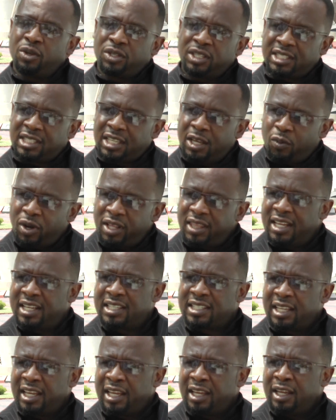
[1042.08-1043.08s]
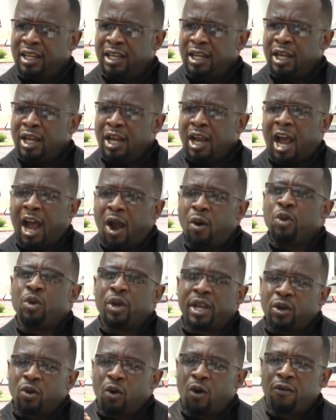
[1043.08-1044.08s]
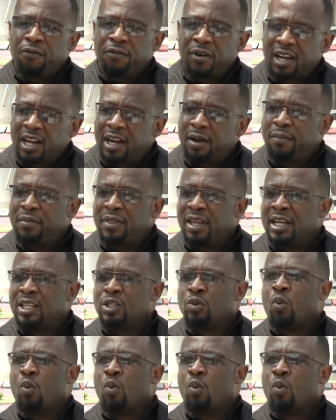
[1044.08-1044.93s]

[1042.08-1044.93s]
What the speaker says: else is saying what they're saying. How you can overcome that is